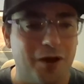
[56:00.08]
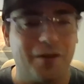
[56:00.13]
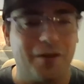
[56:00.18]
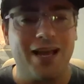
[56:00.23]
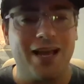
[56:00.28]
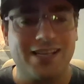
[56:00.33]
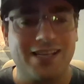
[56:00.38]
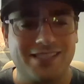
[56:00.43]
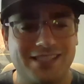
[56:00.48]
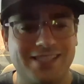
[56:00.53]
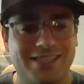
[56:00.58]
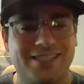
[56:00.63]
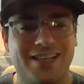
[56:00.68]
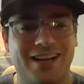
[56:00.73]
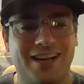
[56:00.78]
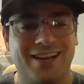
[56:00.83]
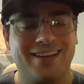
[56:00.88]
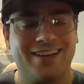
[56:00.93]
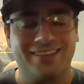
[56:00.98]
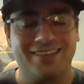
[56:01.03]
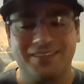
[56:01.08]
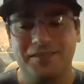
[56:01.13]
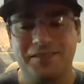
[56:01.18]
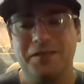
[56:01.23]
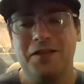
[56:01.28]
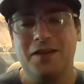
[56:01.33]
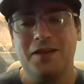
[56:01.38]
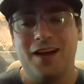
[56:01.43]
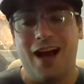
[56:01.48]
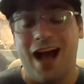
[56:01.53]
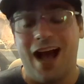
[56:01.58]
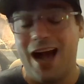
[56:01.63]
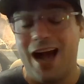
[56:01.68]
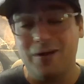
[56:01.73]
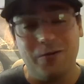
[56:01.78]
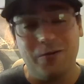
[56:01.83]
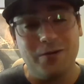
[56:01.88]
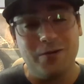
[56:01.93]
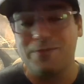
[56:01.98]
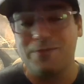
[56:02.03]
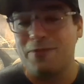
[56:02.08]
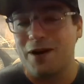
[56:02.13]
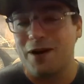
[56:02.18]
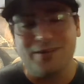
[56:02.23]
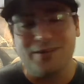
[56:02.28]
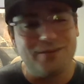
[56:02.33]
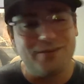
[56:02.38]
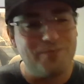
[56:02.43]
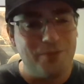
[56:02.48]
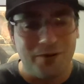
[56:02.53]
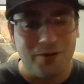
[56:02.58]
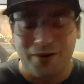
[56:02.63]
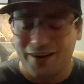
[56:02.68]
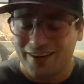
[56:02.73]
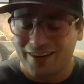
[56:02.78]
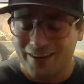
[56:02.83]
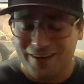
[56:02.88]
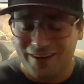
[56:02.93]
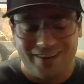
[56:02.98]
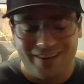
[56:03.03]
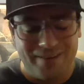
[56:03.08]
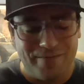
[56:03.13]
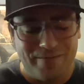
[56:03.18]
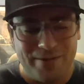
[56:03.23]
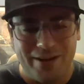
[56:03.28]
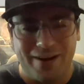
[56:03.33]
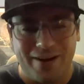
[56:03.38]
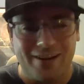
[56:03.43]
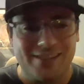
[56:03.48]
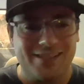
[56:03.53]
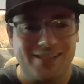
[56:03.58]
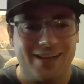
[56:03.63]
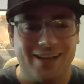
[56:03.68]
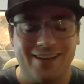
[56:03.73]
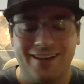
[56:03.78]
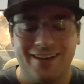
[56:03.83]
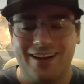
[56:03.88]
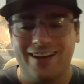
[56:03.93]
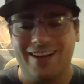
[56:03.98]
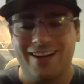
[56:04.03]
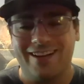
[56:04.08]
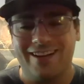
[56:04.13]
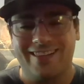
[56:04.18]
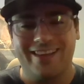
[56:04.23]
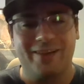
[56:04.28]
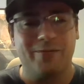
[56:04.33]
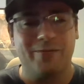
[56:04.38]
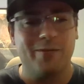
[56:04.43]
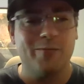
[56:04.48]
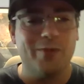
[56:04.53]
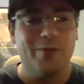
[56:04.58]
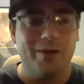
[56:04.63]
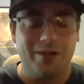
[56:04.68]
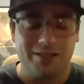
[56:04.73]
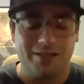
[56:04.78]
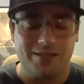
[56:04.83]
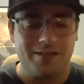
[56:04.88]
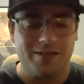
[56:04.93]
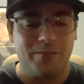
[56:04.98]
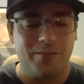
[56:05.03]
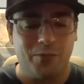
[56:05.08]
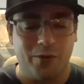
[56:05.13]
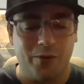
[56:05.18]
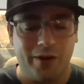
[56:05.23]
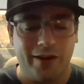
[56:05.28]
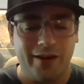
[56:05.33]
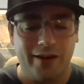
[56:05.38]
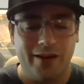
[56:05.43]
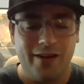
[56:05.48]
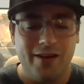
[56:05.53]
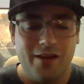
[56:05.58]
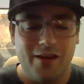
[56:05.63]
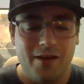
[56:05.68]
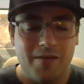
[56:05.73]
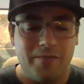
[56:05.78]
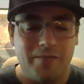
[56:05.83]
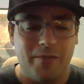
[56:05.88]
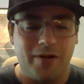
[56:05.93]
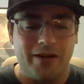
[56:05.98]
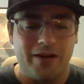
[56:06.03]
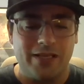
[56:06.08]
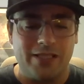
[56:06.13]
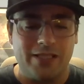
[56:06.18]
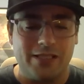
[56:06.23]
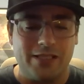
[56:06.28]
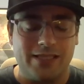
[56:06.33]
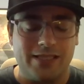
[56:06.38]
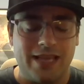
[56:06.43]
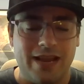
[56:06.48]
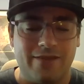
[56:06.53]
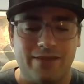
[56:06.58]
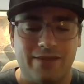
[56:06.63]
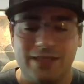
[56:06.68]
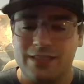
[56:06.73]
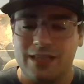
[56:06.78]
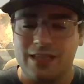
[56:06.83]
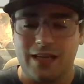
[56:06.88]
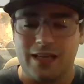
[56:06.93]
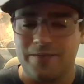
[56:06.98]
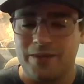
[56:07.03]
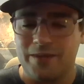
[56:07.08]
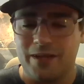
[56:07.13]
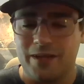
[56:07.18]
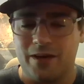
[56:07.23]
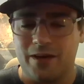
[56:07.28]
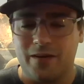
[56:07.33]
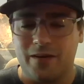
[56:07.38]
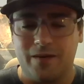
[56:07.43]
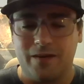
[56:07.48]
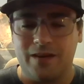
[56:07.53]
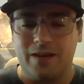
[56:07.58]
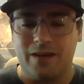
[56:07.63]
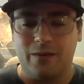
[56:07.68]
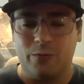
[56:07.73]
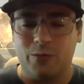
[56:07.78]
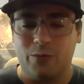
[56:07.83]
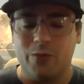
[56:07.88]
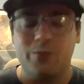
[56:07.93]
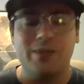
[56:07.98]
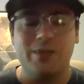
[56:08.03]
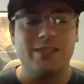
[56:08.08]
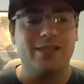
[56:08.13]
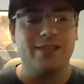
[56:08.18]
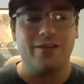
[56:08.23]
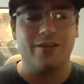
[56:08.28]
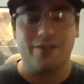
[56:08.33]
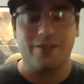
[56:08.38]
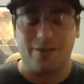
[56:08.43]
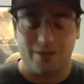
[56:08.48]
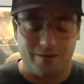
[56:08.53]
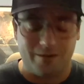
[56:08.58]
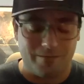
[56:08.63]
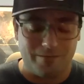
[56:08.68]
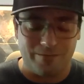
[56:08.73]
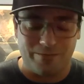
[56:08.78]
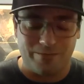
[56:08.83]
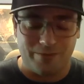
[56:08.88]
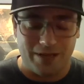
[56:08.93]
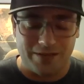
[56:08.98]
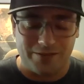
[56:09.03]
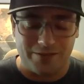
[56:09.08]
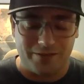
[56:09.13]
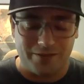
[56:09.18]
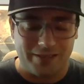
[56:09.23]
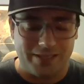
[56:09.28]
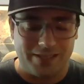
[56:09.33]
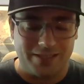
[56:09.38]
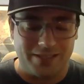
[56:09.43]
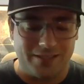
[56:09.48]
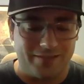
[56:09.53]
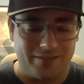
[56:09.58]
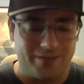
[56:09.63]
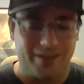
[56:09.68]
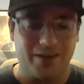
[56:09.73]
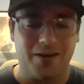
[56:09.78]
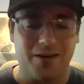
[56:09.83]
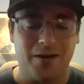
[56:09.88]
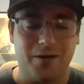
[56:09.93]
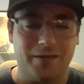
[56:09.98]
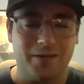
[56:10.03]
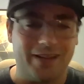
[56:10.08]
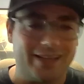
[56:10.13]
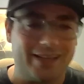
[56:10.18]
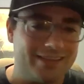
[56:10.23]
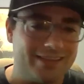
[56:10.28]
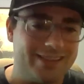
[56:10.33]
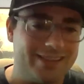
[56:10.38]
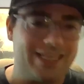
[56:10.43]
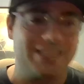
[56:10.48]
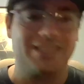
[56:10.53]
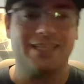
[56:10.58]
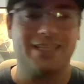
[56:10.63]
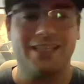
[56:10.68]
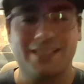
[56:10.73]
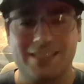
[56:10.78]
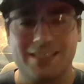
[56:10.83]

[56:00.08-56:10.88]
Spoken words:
lasting tech. And we should probably do more on the PR side. I think we will at some point. But it's just every time, when we see other press releases of like, oh, like testing this